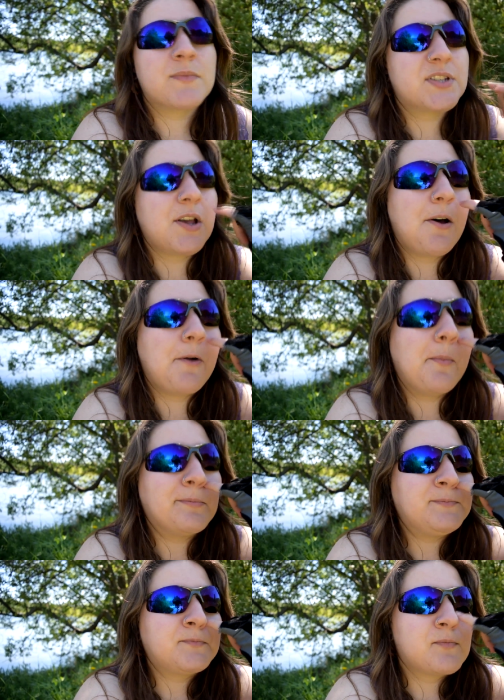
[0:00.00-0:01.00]
So
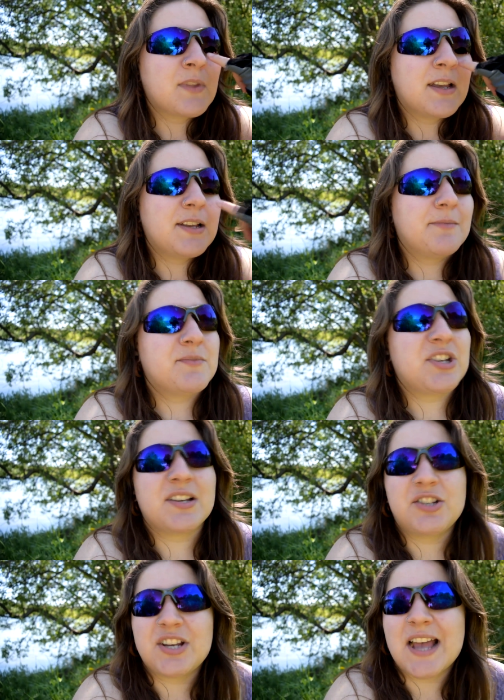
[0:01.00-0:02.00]
she
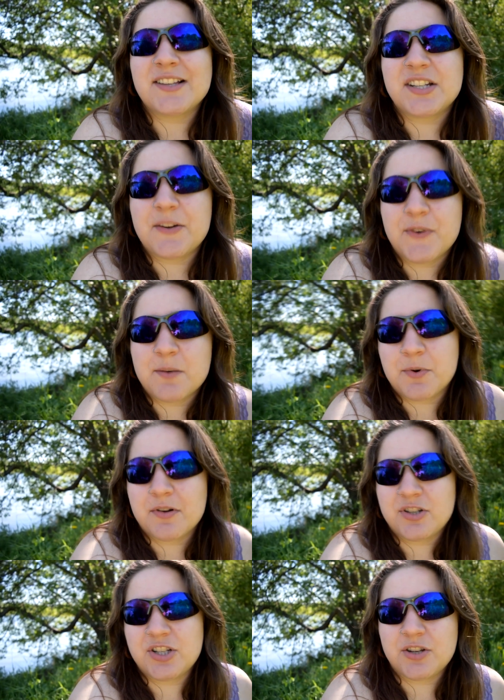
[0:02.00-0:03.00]
she has a different
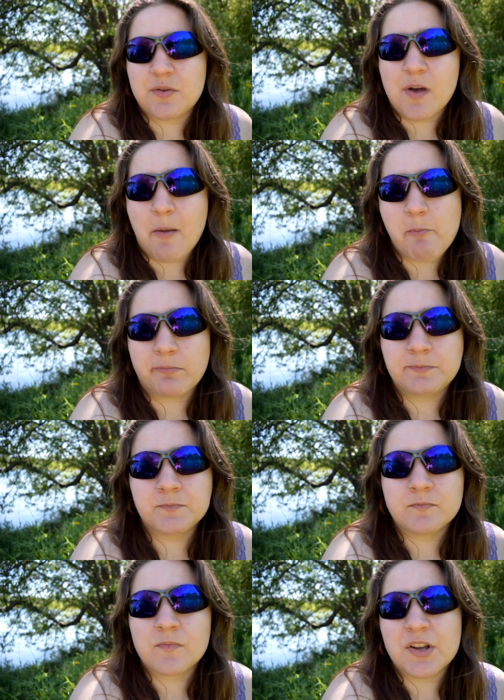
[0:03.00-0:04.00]
approach to um,
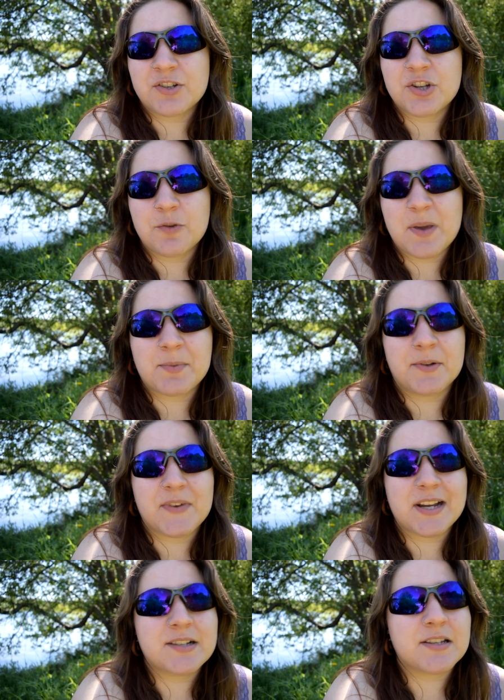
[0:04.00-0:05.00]
show people
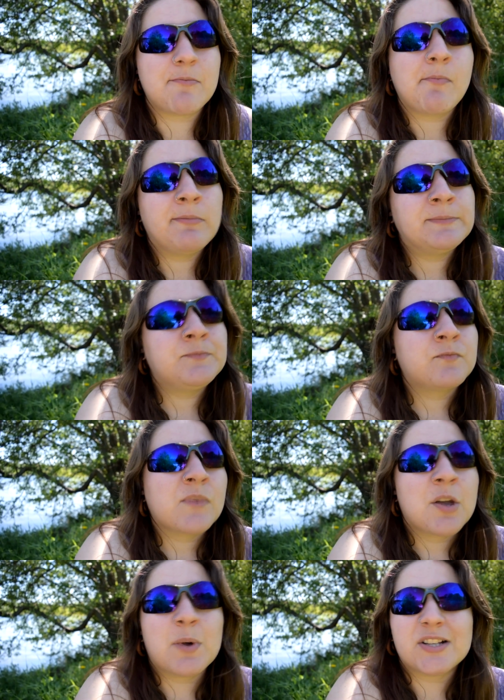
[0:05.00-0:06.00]
veganism,
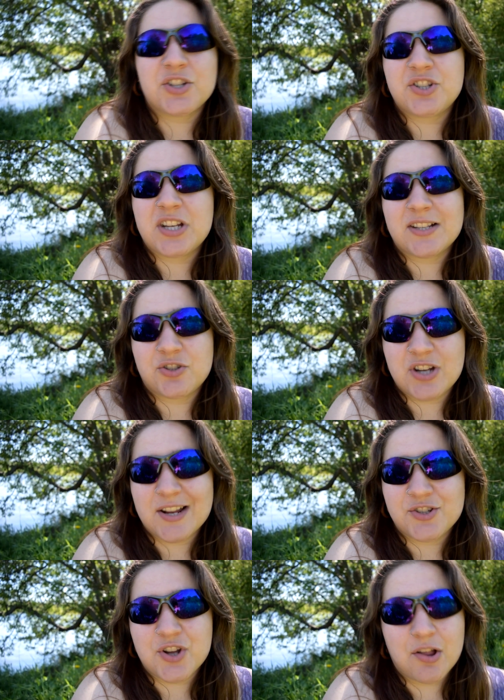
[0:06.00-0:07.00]
which she's
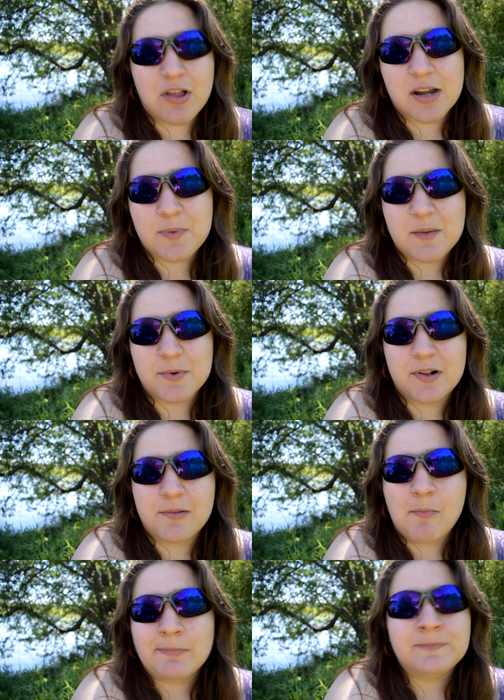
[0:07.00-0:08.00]
changed a lot of
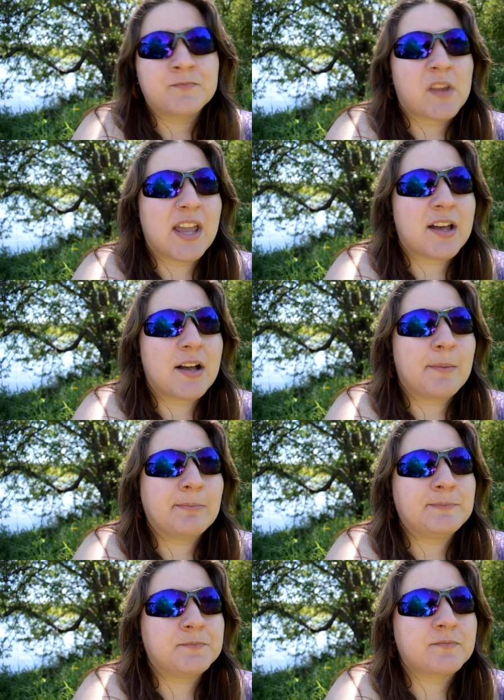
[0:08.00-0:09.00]
people,
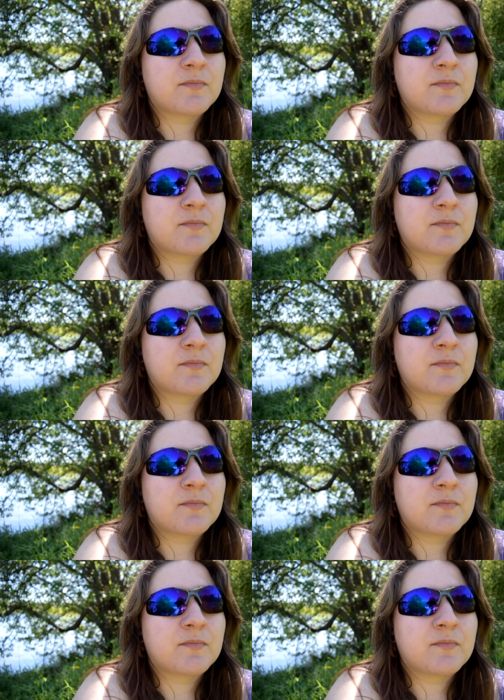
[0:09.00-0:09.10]
um,